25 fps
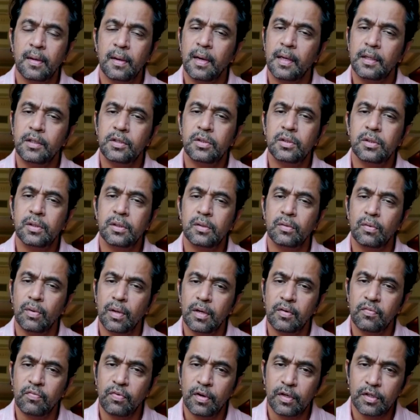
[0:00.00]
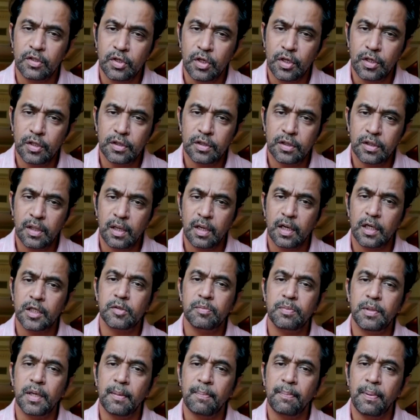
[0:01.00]
Let's unite for a change and
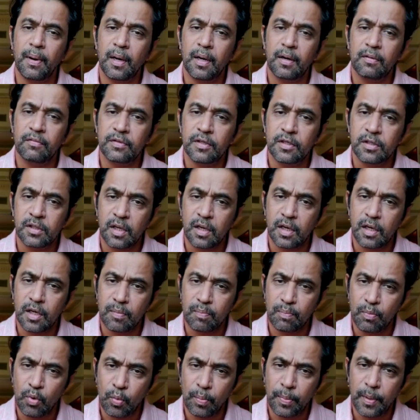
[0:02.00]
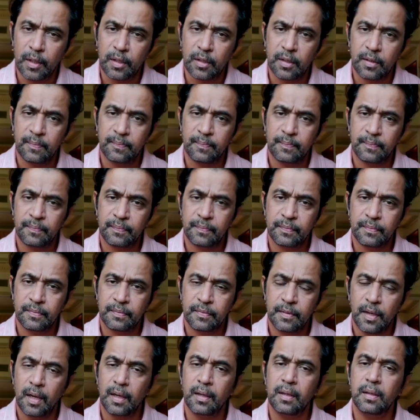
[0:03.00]
let's be a part of this great movement.
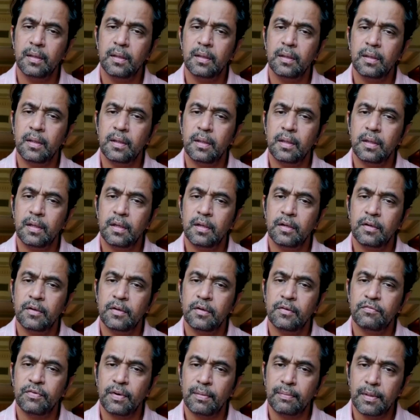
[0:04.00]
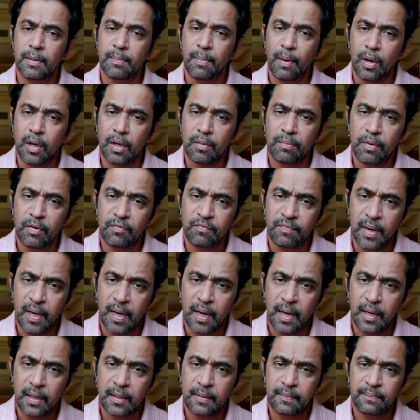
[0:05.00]
And from the bottom of my
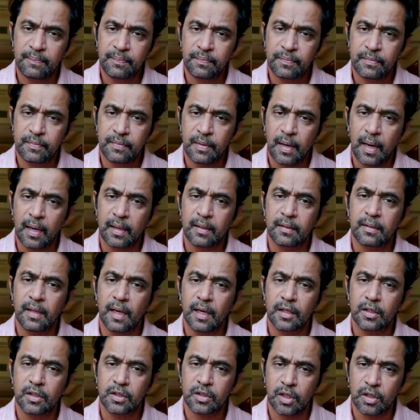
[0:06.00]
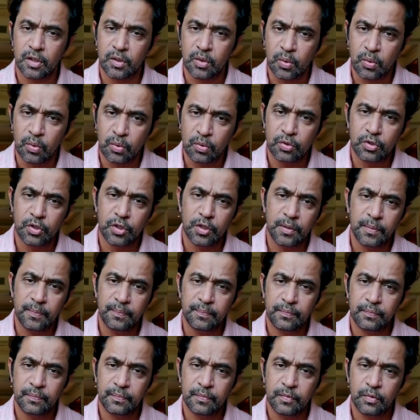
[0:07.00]
heart, I thank Sadhguruji
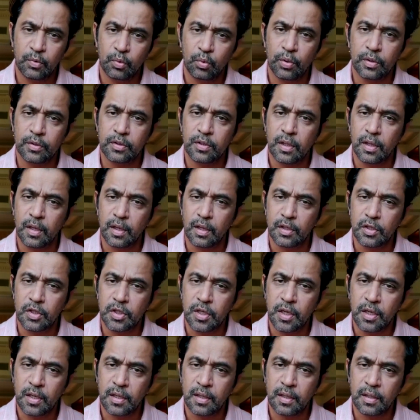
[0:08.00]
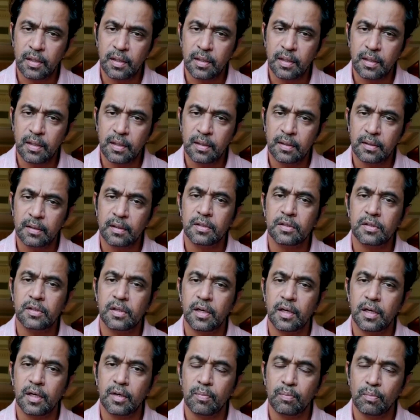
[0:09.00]
who has initiated this
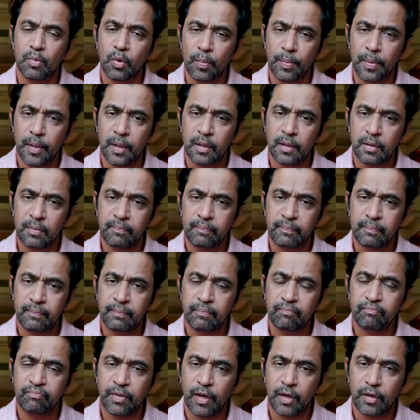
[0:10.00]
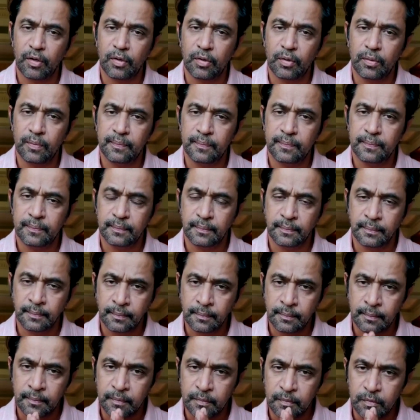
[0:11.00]
great movement. Thank you.
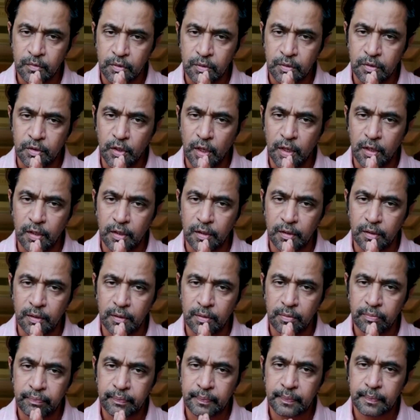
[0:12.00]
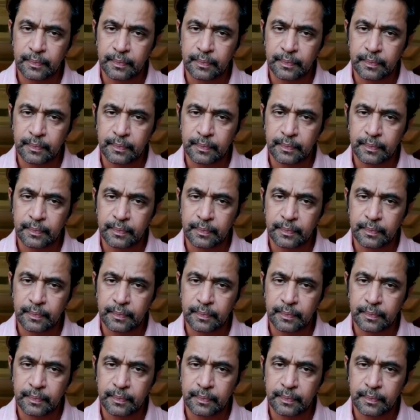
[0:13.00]
Jai Hind.